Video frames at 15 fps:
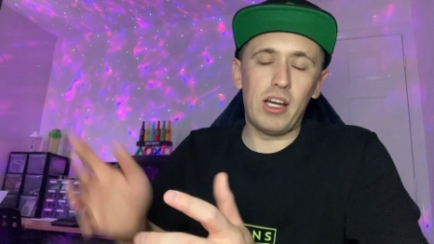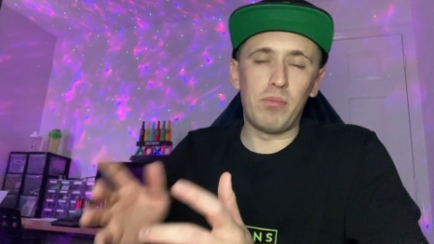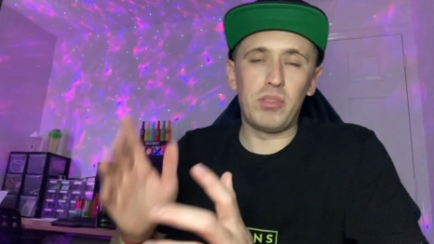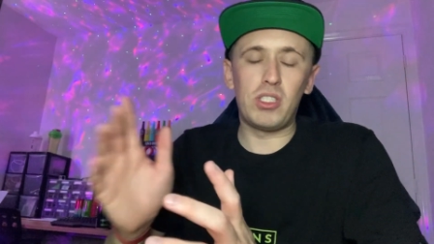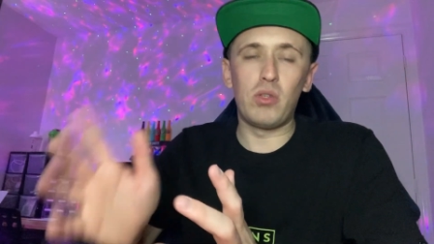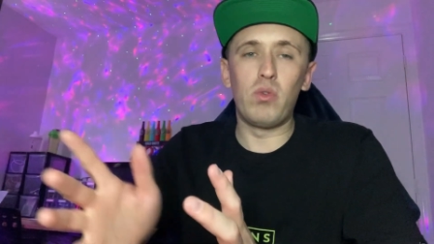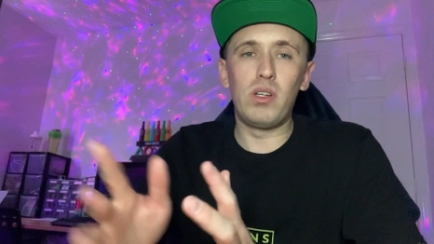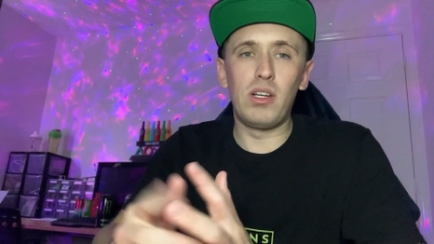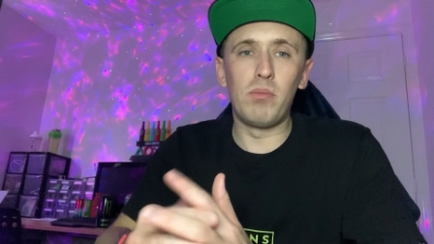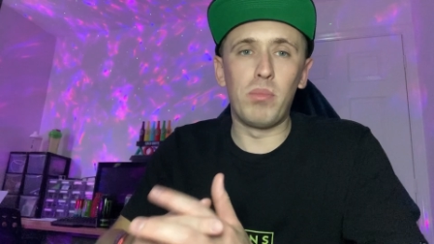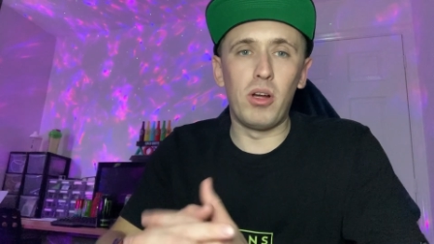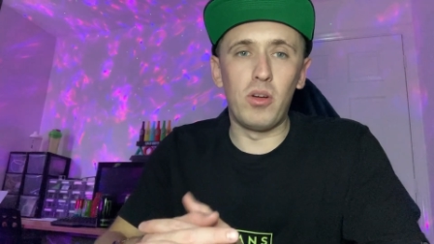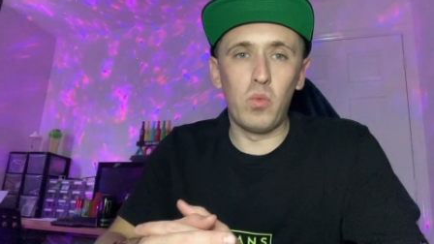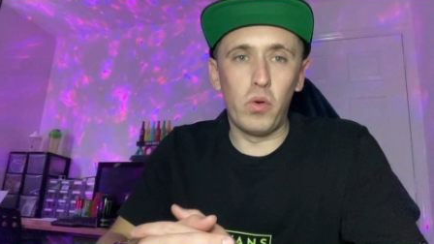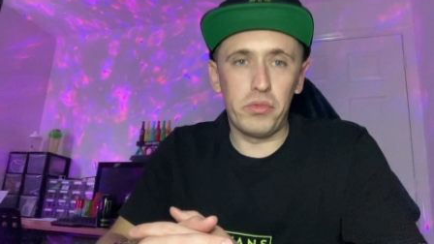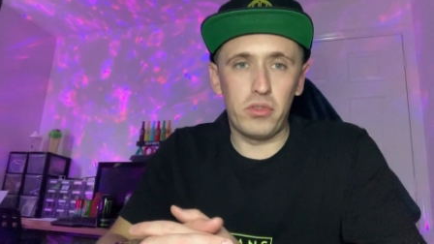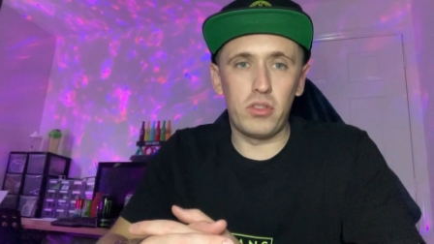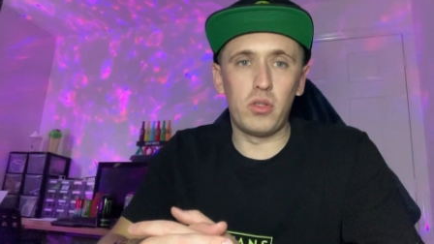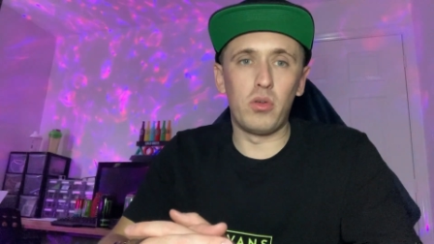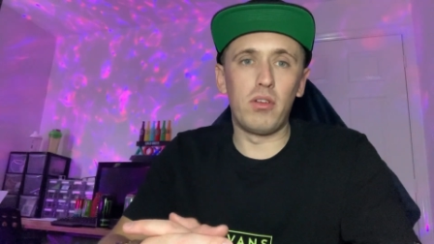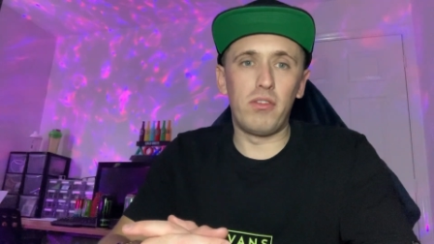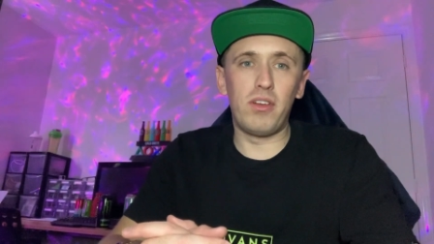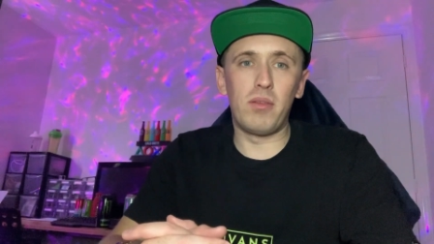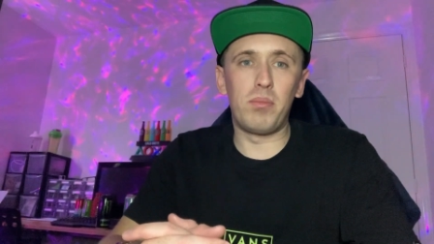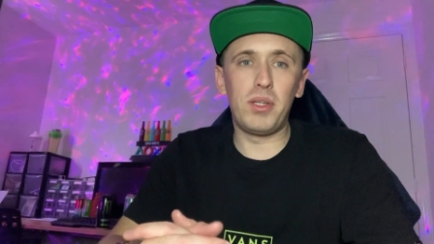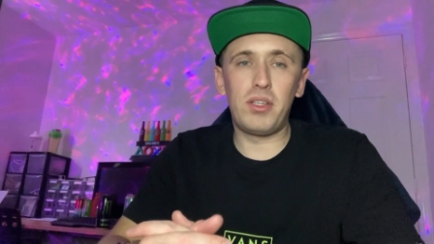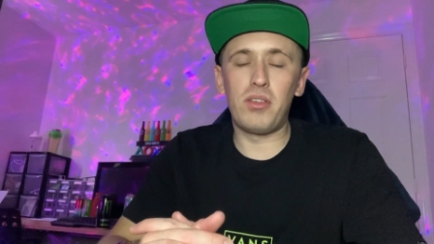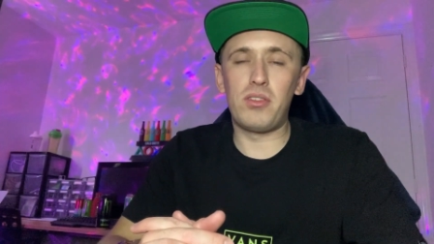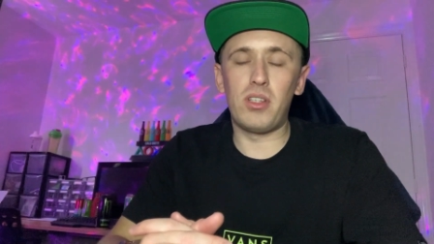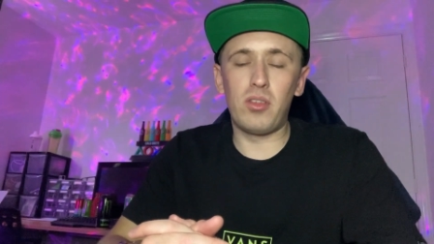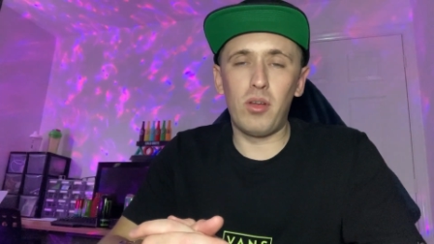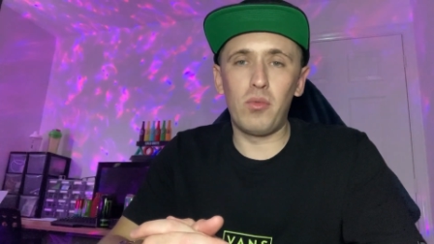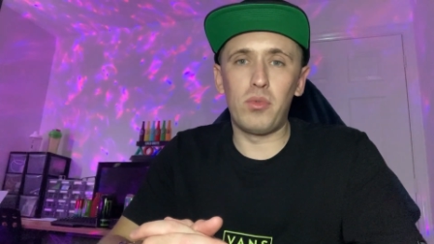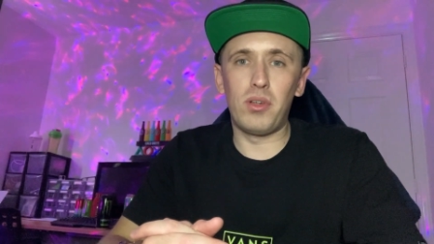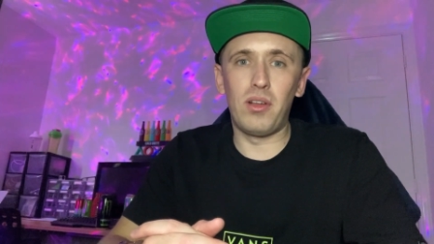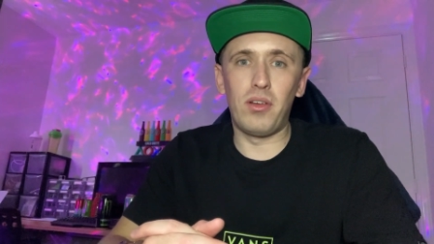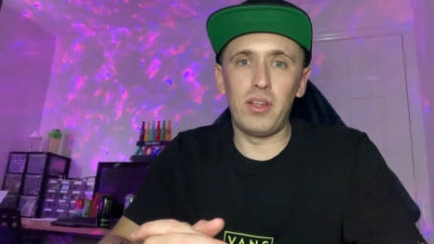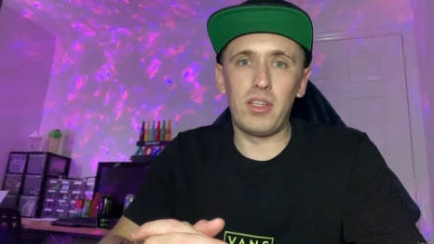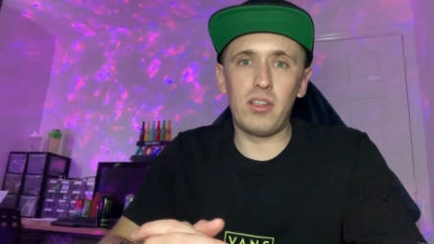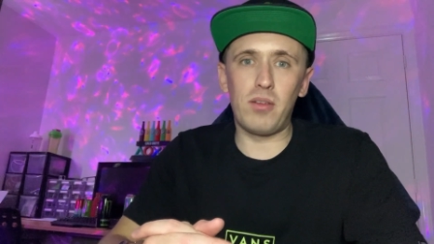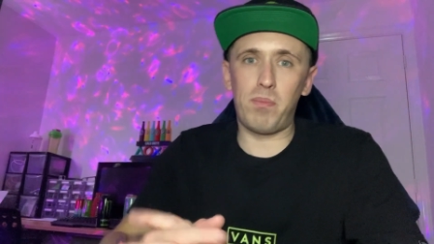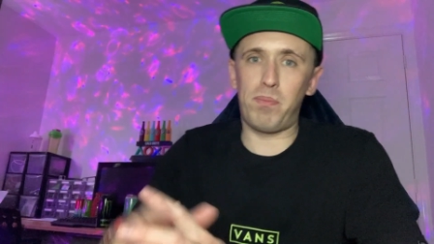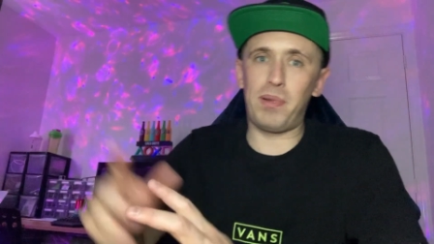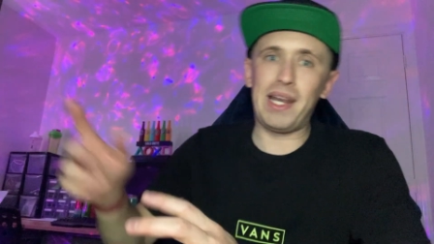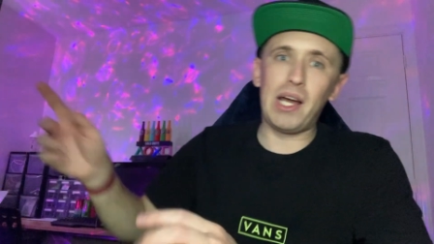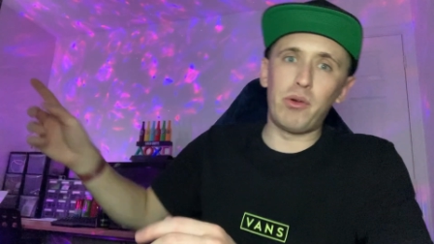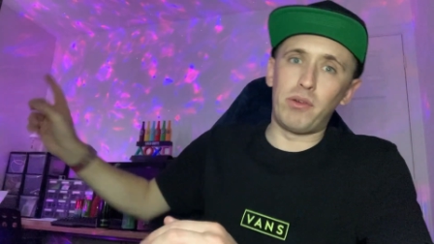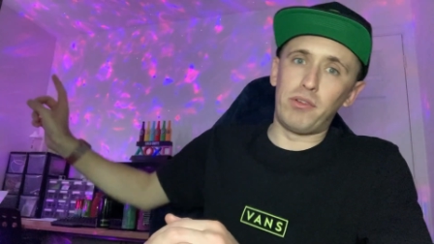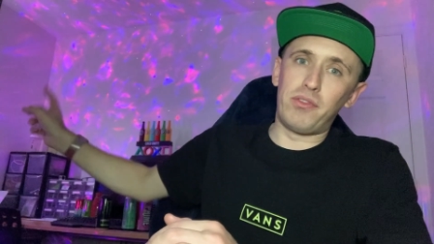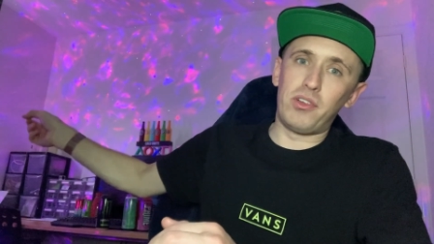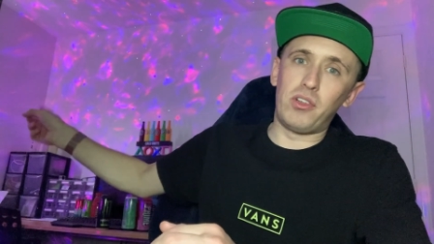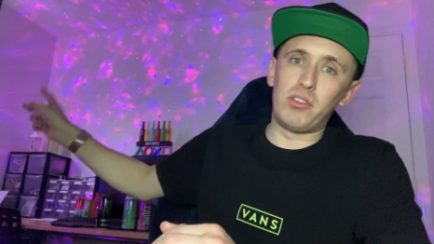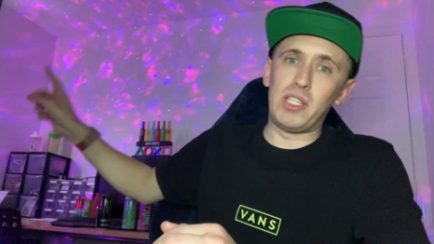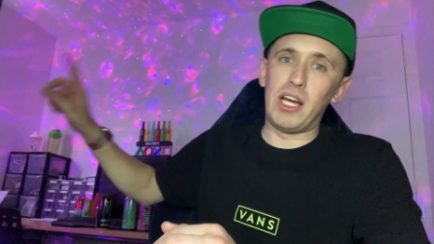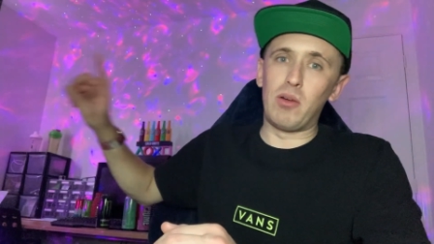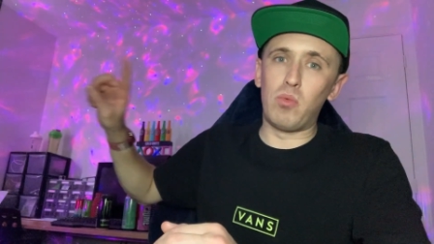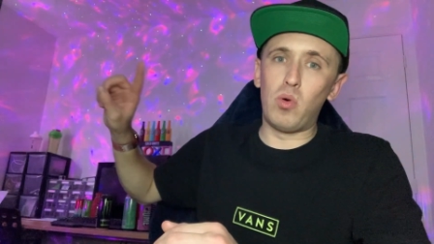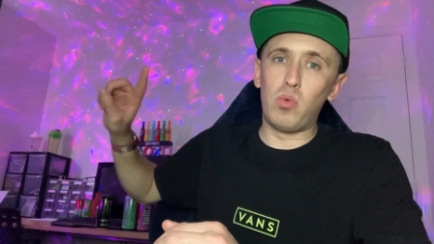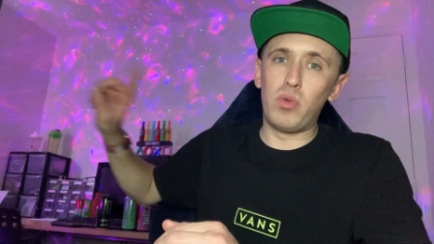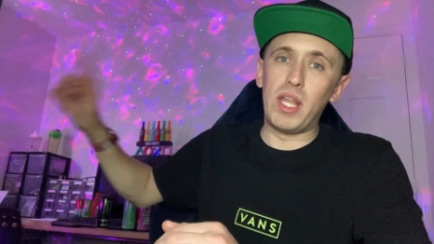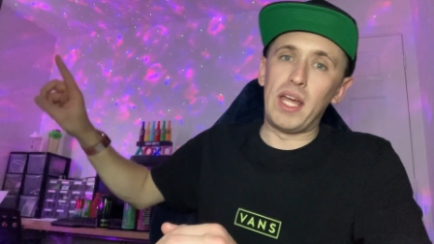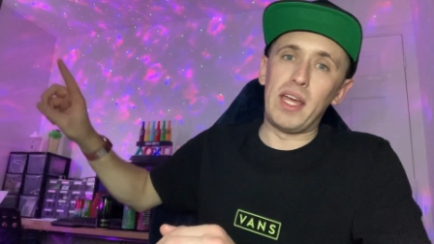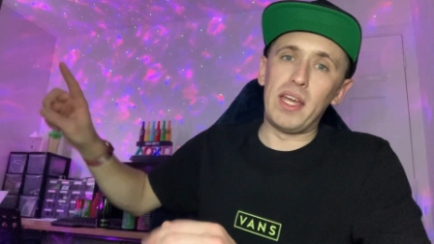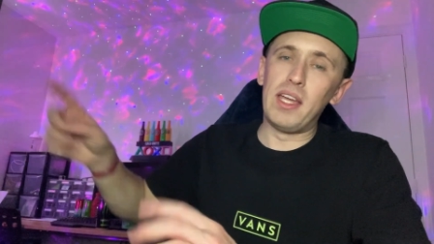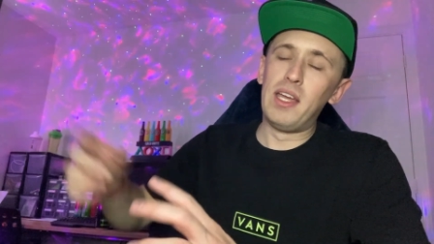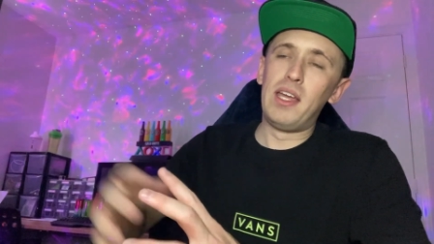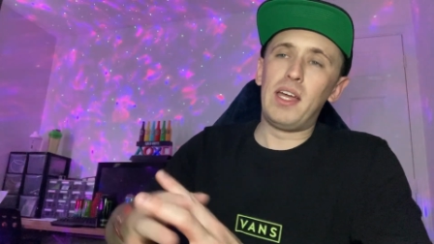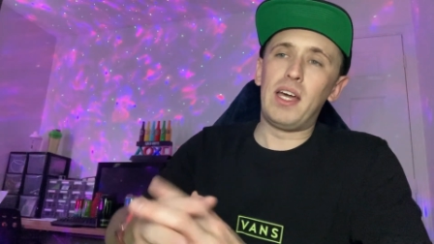I'm still in limbo on what to do with it because I don't want to like plow everything on that wall there